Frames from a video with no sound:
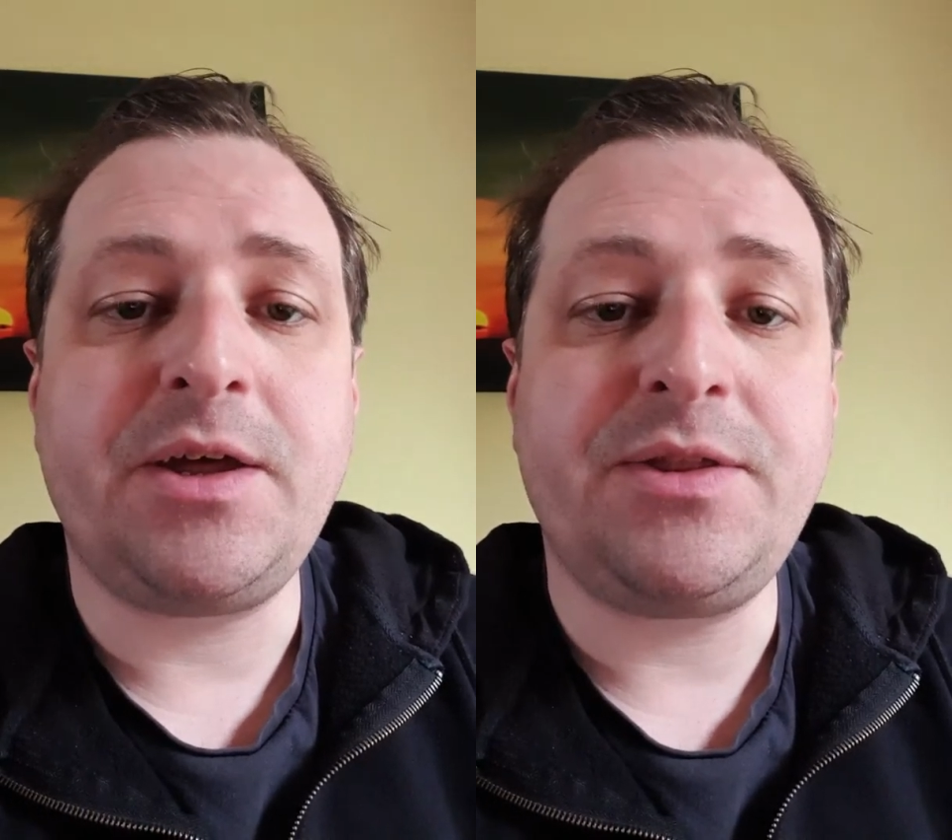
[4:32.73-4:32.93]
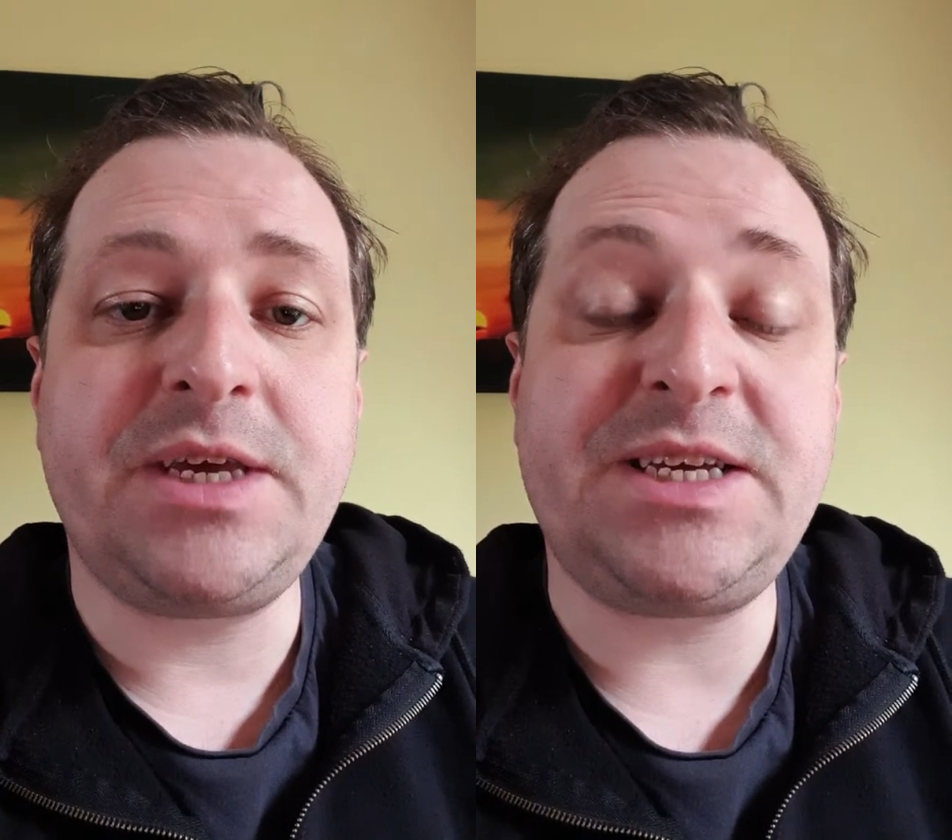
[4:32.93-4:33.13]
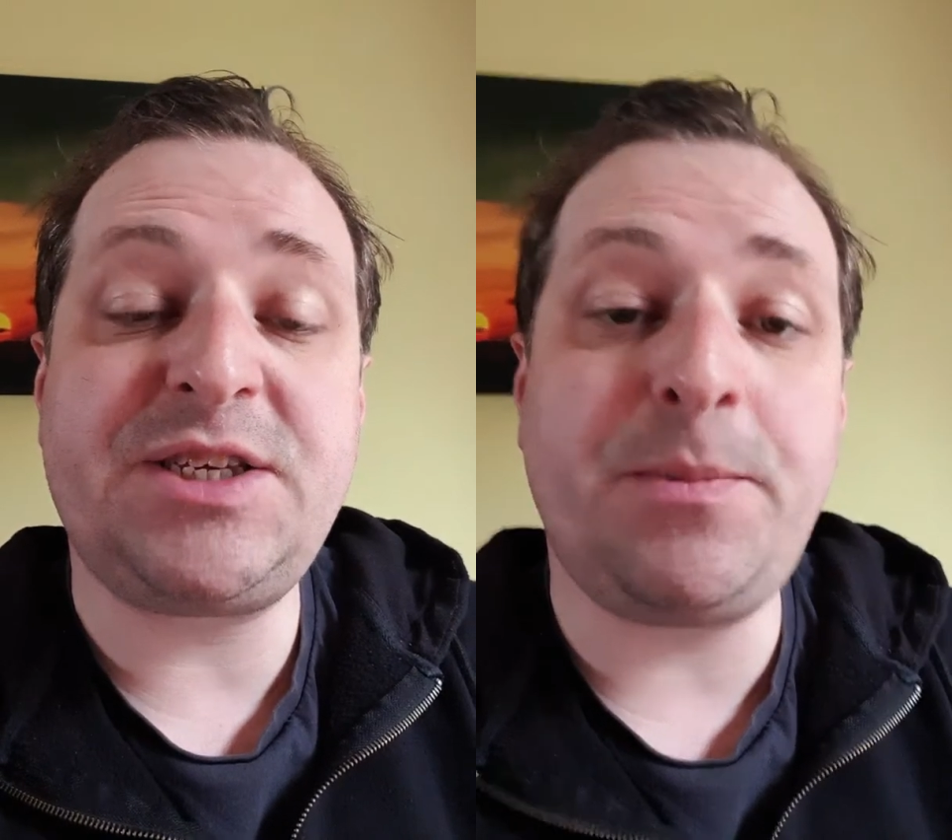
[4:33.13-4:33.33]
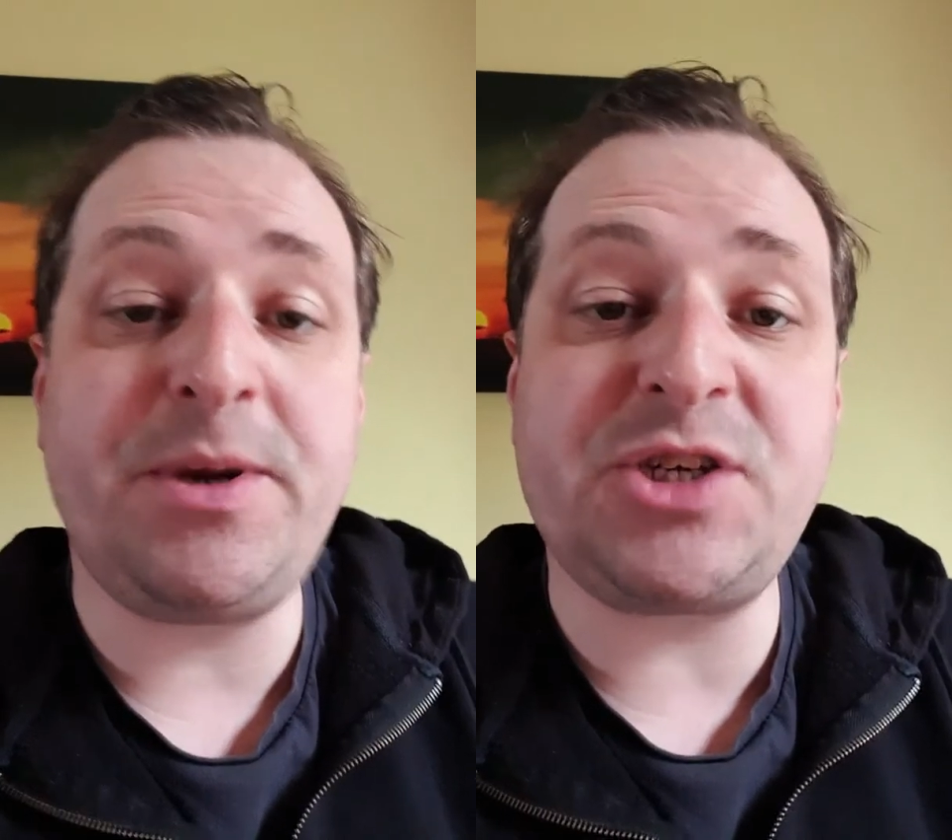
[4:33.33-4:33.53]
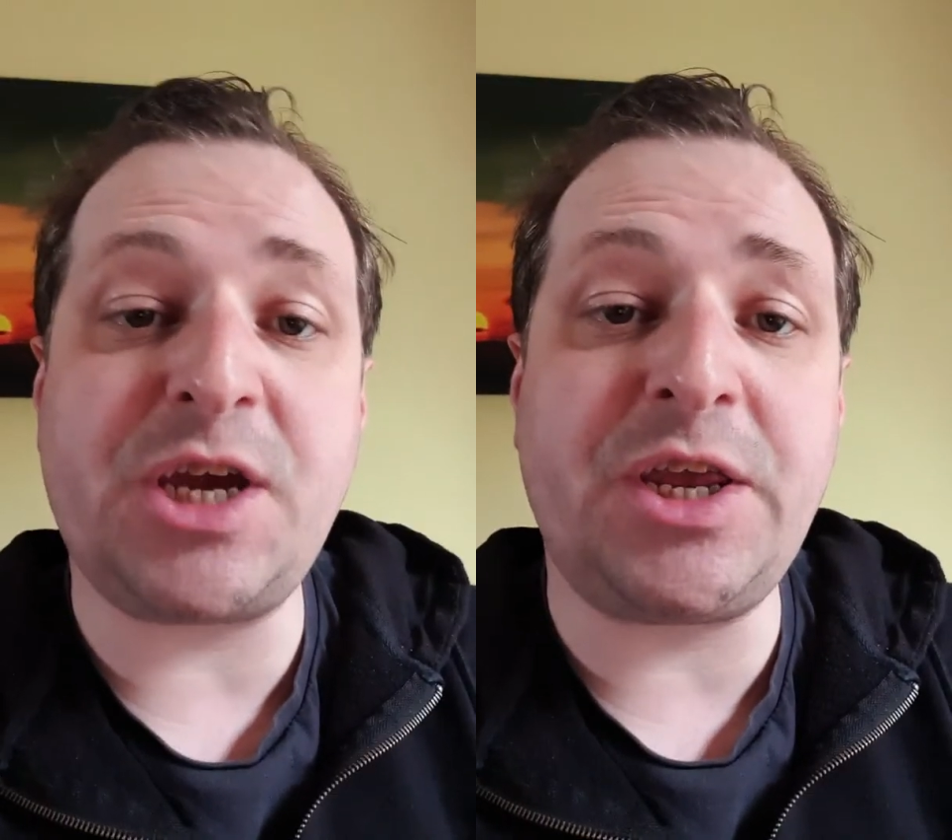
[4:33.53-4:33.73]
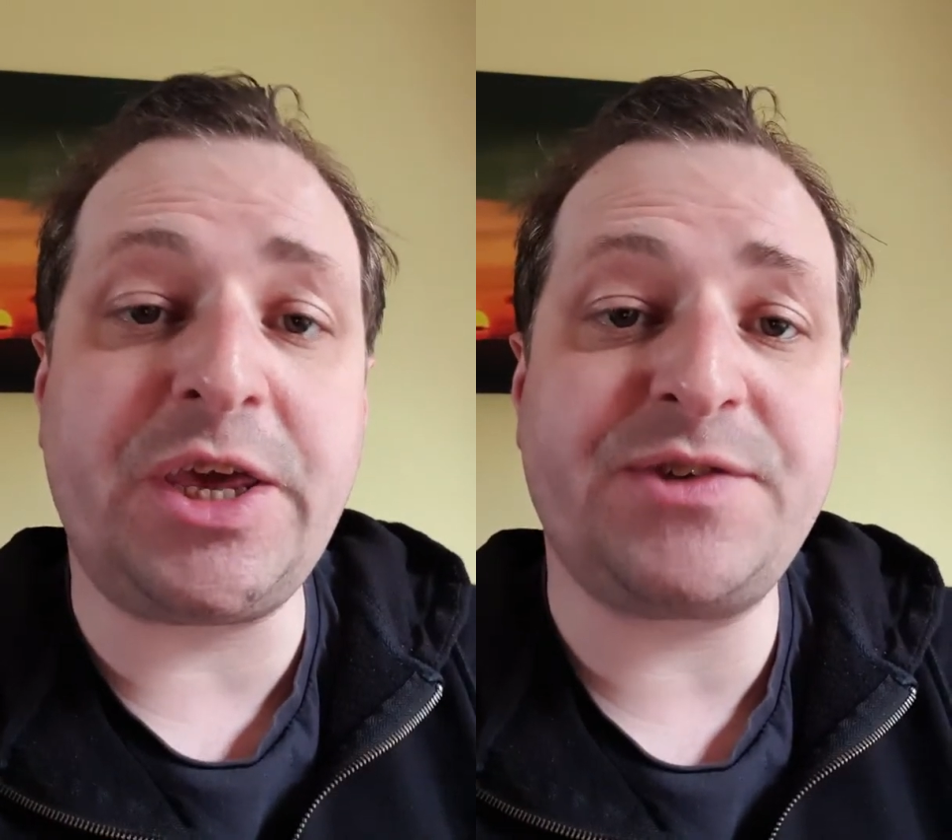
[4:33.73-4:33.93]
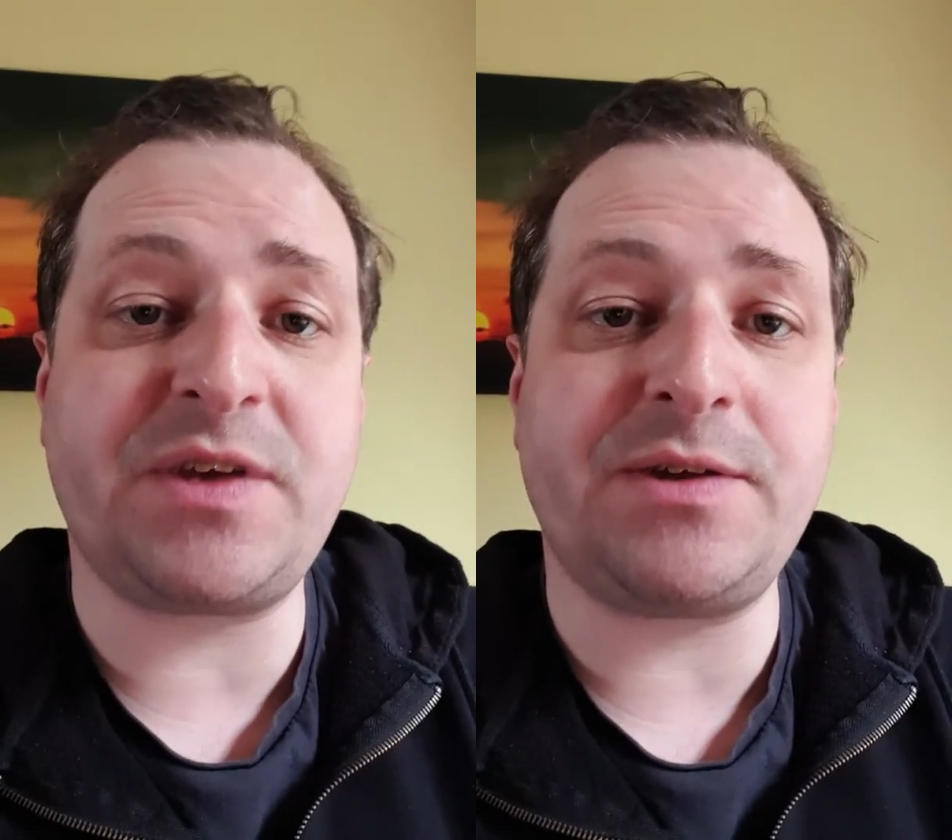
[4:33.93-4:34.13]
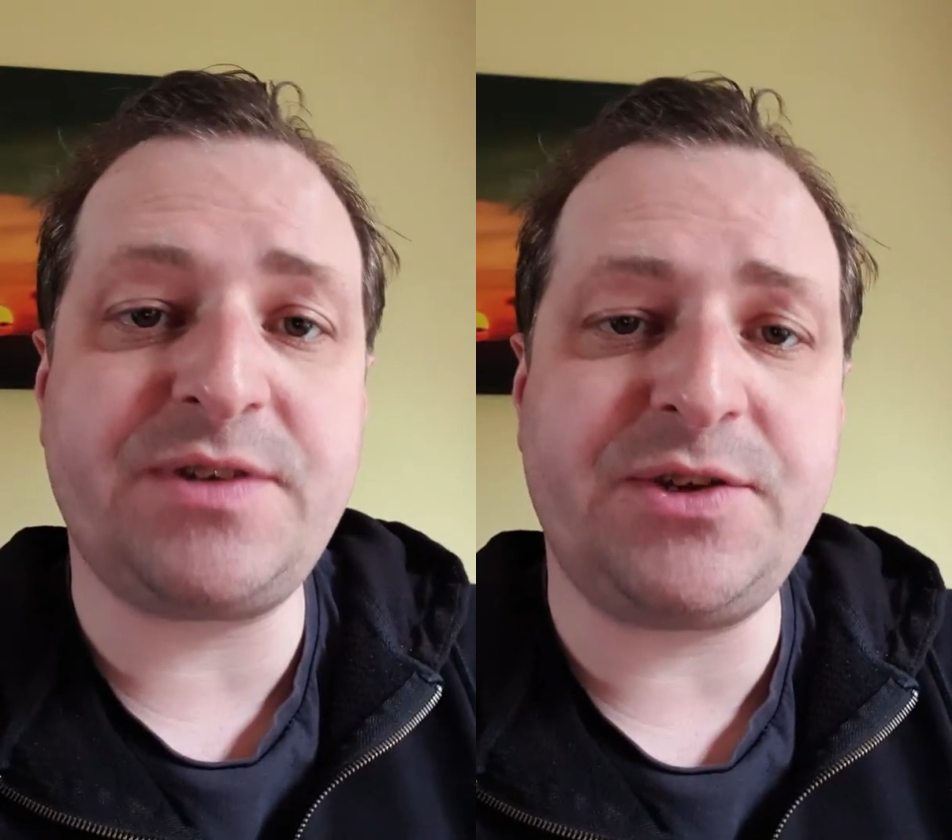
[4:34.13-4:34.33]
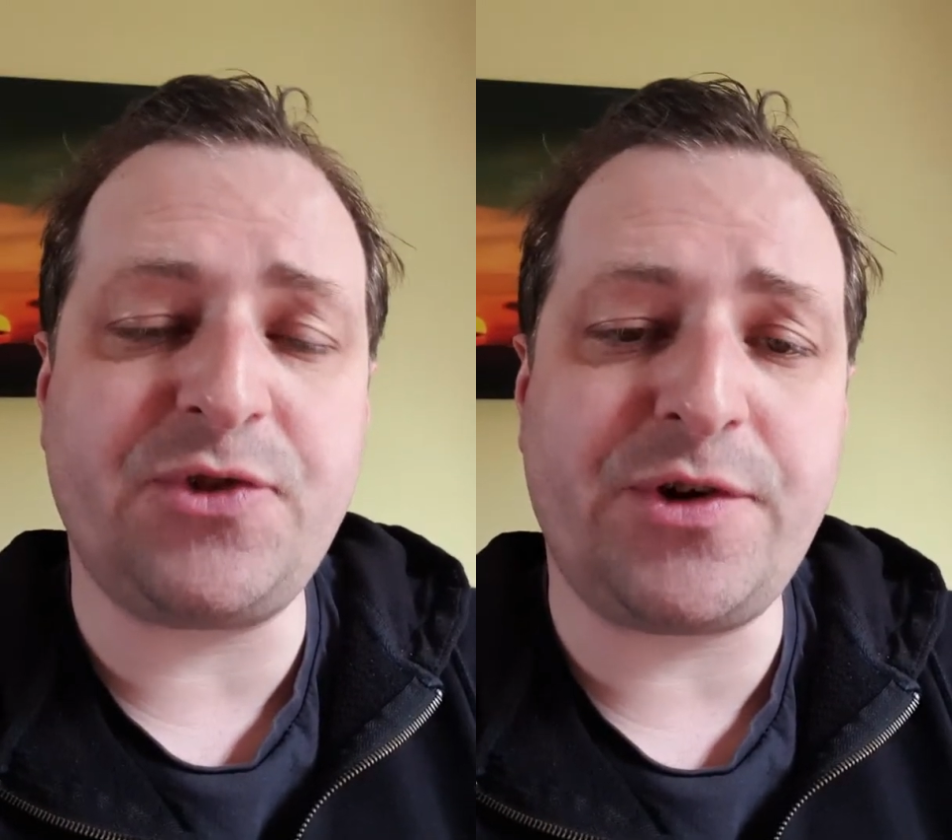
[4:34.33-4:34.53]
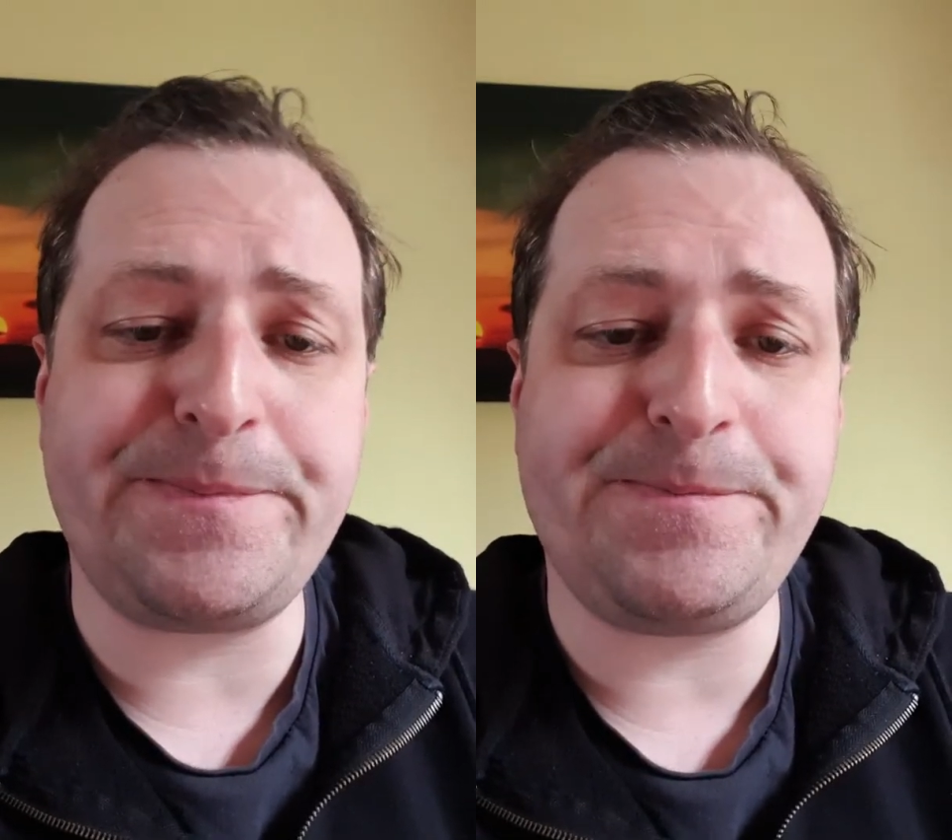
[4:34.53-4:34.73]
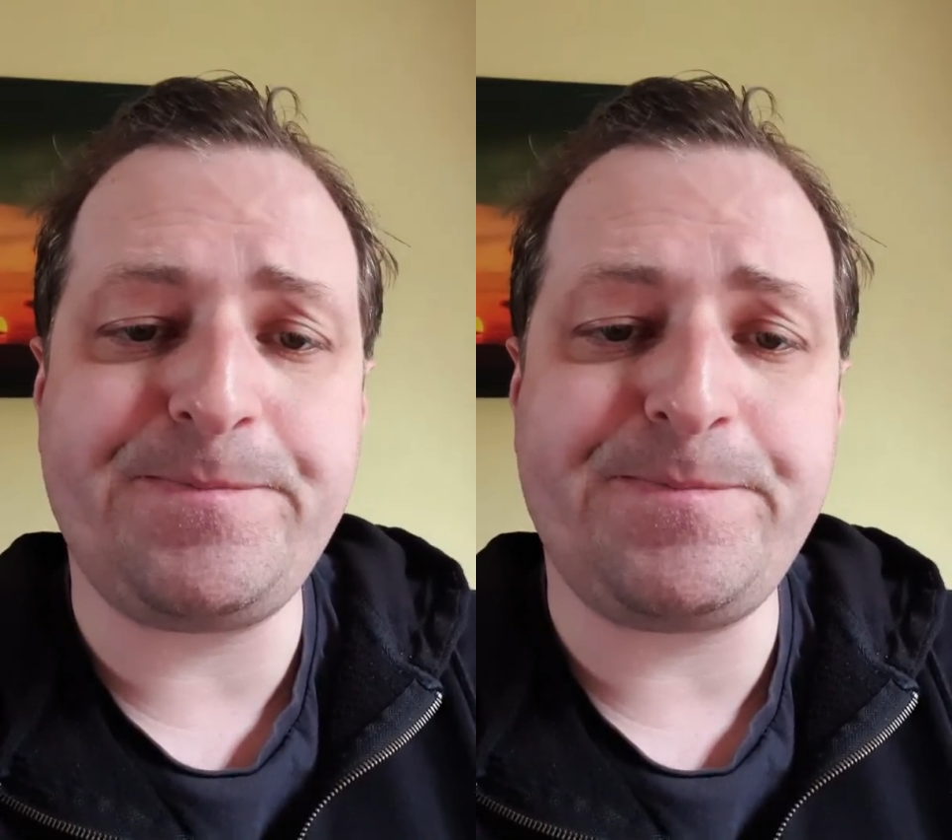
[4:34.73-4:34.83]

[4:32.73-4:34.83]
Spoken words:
The super genius syndrome.